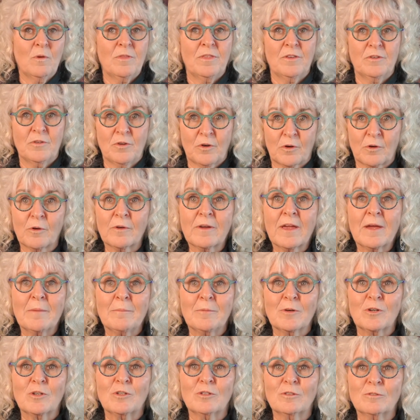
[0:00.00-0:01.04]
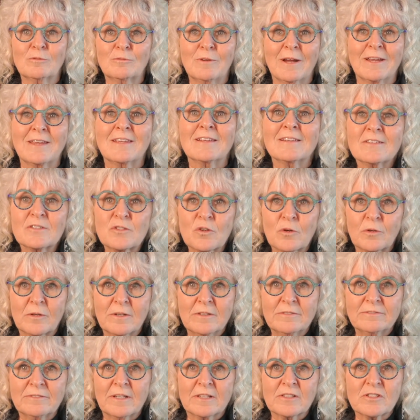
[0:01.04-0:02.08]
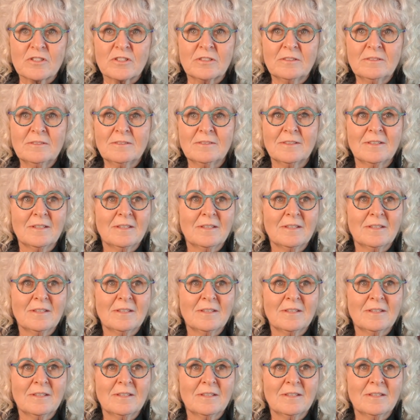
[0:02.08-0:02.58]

a neurochemical regulatory function,